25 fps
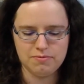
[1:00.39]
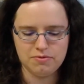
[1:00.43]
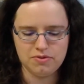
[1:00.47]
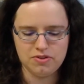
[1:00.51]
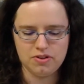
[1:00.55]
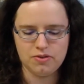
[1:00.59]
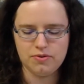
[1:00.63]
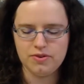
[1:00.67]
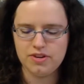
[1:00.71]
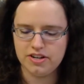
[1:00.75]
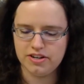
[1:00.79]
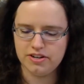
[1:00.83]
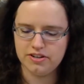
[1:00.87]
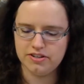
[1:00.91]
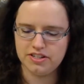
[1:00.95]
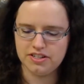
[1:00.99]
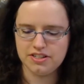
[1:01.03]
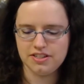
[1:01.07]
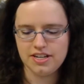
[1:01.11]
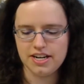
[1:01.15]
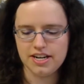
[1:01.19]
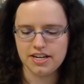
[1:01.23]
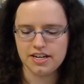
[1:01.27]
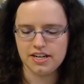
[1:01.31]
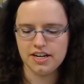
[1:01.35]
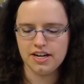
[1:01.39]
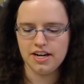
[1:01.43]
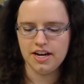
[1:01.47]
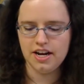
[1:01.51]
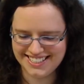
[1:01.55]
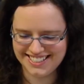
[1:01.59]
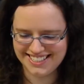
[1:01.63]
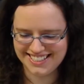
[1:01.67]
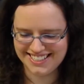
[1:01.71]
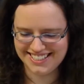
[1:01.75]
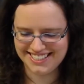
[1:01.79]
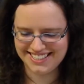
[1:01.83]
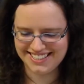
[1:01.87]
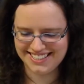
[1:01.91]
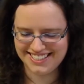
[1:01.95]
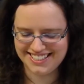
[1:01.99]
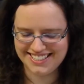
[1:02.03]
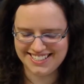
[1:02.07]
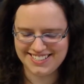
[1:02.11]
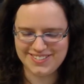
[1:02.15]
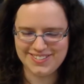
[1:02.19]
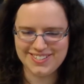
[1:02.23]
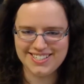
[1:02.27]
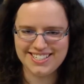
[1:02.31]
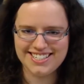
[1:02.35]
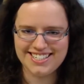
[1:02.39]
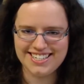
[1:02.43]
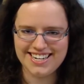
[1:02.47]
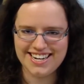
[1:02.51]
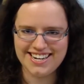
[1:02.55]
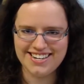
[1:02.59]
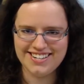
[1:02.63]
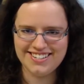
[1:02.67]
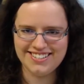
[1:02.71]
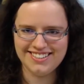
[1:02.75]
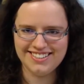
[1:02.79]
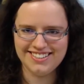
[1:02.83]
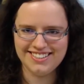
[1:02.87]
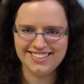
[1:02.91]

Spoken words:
so eager to see it. Let's do this now.